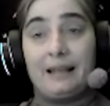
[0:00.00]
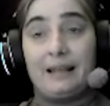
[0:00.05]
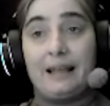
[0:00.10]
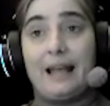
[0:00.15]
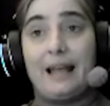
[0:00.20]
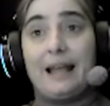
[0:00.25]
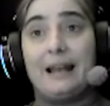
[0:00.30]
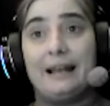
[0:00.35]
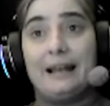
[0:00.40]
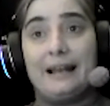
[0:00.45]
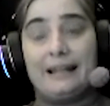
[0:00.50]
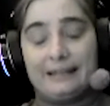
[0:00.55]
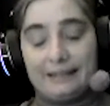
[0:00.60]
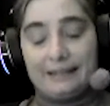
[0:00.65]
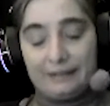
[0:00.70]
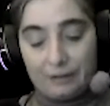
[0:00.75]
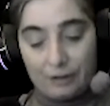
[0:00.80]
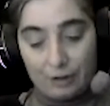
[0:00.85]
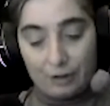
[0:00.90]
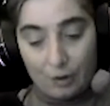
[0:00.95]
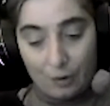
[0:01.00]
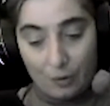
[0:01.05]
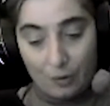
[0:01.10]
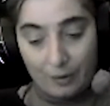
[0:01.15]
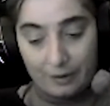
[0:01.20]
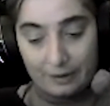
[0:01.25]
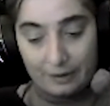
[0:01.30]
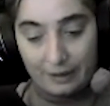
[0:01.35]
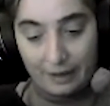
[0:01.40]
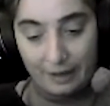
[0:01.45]
And let it go
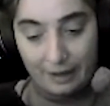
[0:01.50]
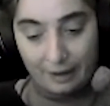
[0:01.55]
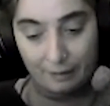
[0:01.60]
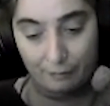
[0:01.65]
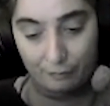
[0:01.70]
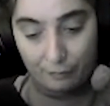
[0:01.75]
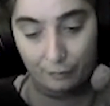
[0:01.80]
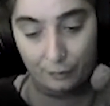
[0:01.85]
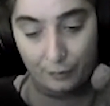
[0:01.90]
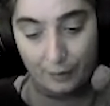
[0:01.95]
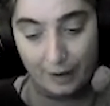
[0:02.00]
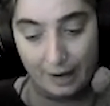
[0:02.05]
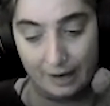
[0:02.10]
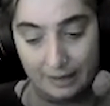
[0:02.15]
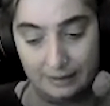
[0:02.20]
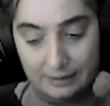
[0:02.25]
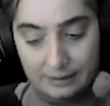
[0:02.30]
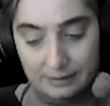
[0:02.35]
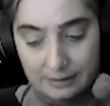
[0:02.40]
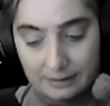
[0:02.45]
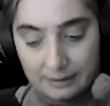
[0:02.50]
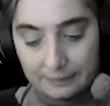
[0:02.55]
and have a rest.